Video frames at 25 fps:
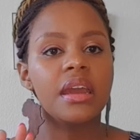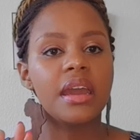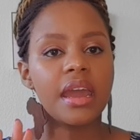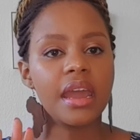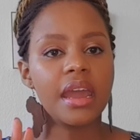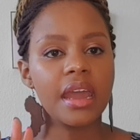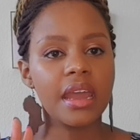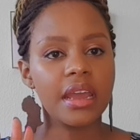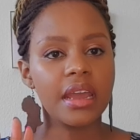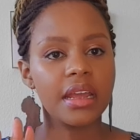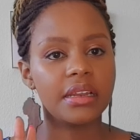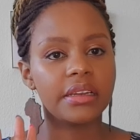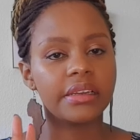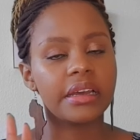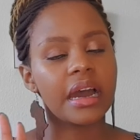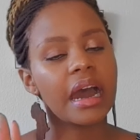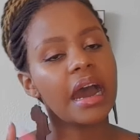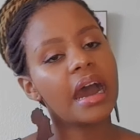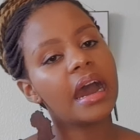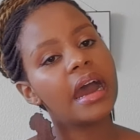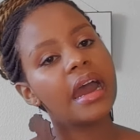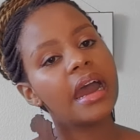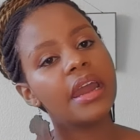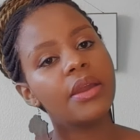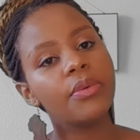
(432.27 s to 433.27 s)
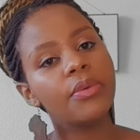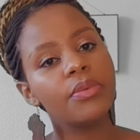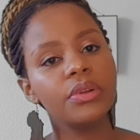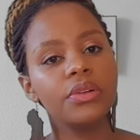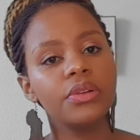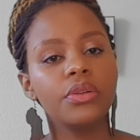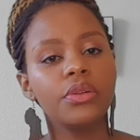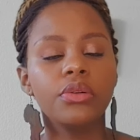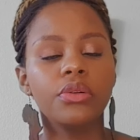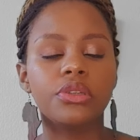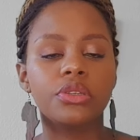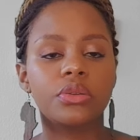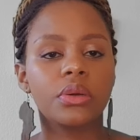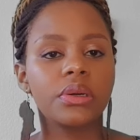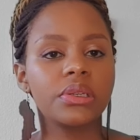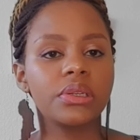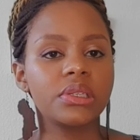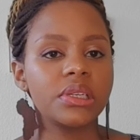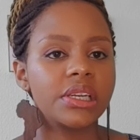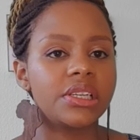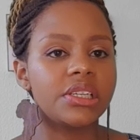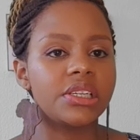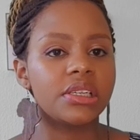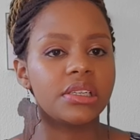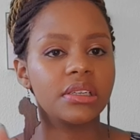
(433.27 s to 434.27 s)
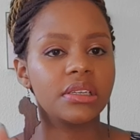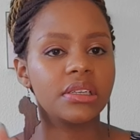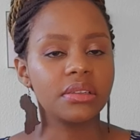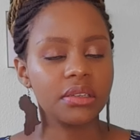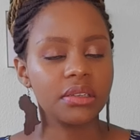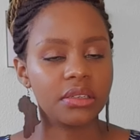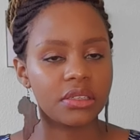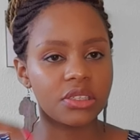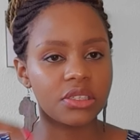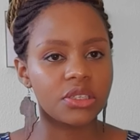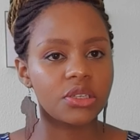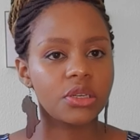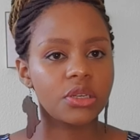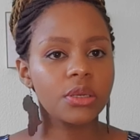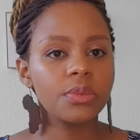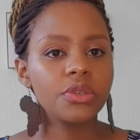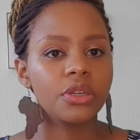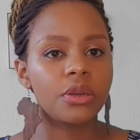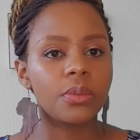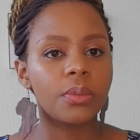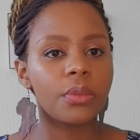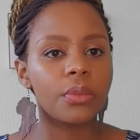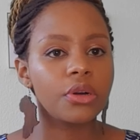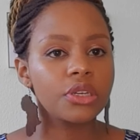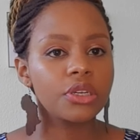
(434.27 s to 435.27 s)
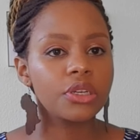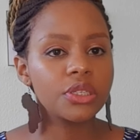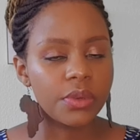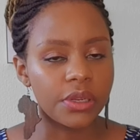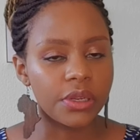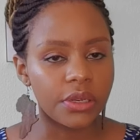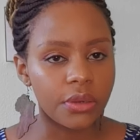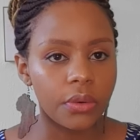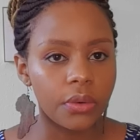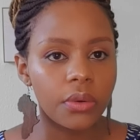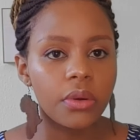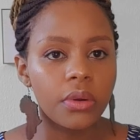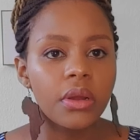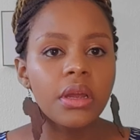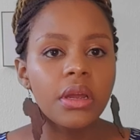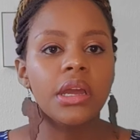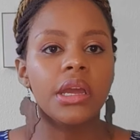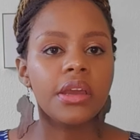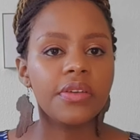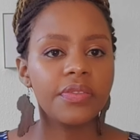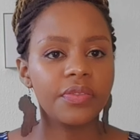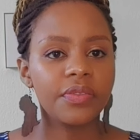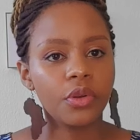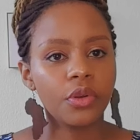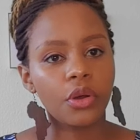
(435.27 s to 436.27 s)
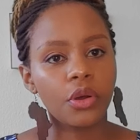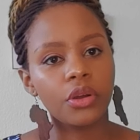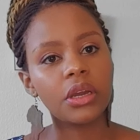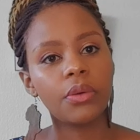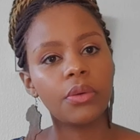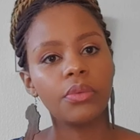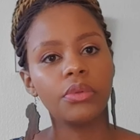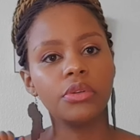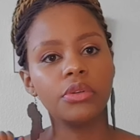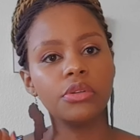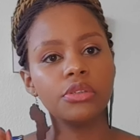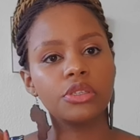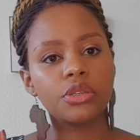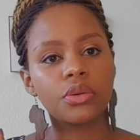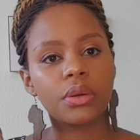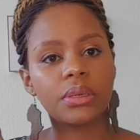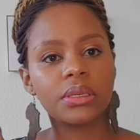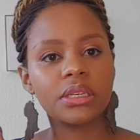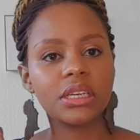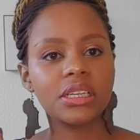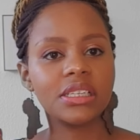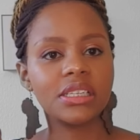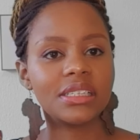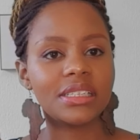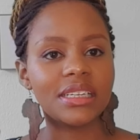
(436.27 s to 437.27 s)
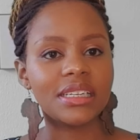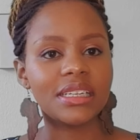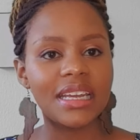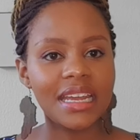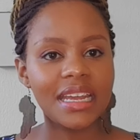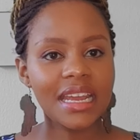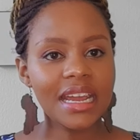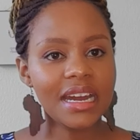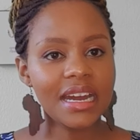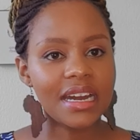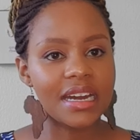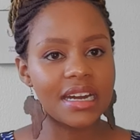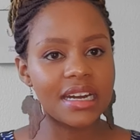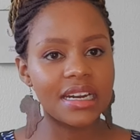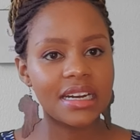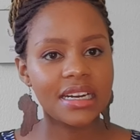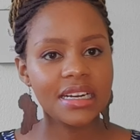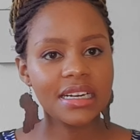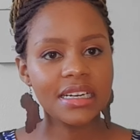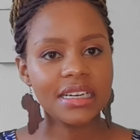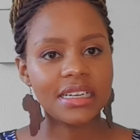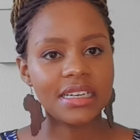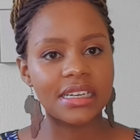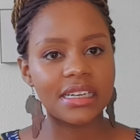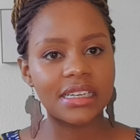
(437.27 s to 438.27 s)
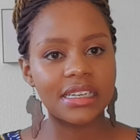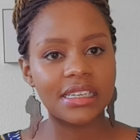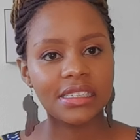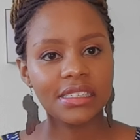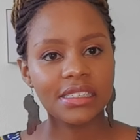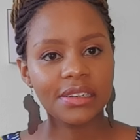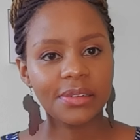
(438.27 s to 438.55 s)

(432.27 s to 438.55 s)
And I will also attach it in the description box below. If not, I will also attach it here.